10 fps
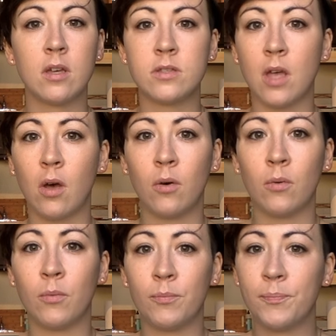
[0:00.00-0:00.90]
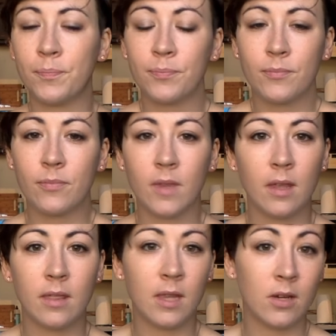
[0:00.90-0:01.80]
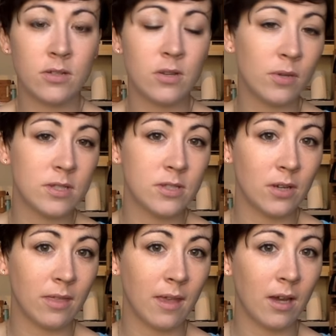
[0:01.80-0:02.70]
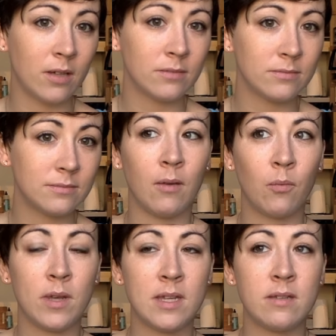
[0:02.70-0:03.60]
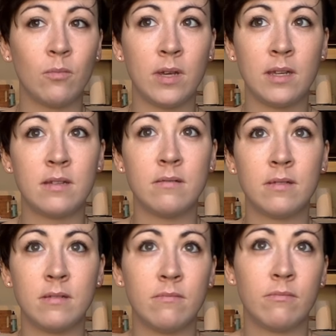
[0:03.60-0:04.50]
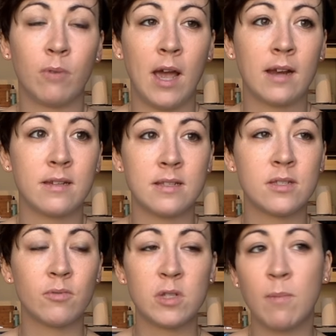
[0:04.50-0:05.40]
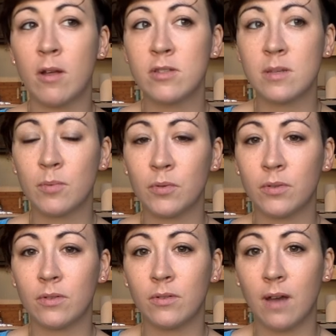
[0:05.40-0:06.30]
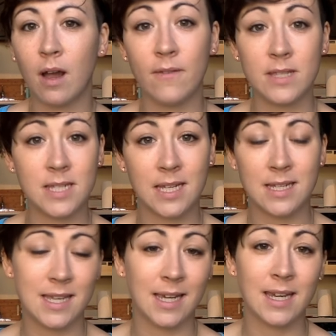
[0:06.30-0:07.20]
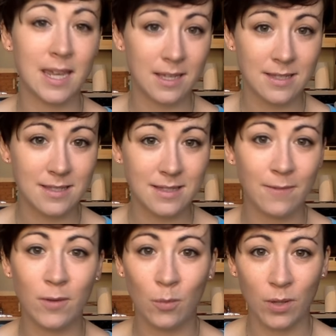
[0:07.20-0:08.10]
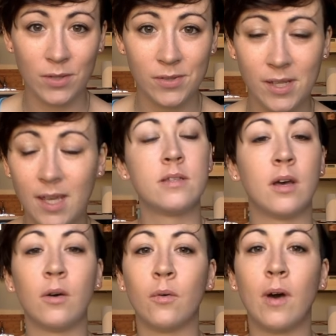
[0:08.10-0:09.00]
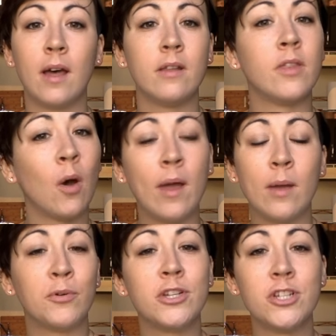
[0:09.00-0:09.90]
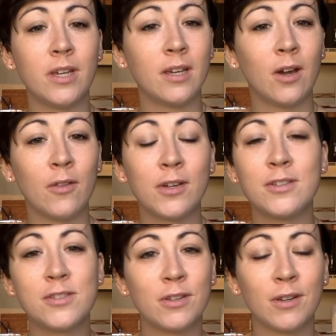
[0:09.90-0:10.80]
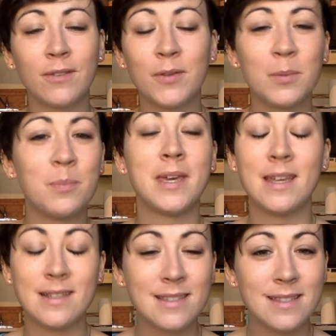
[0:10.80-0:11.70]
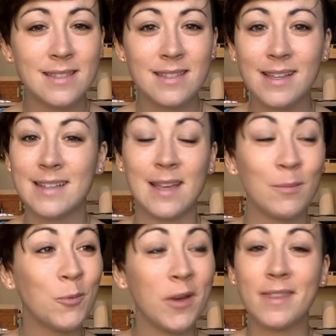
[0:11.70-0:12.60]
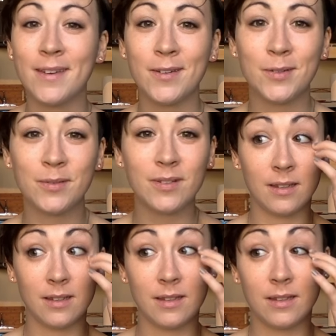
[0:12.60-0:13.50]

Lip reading: So there's no concern there. We practiced responsible harvesting techniques, if you will. So though I appreciate all the concern for the bees, because I'm with you,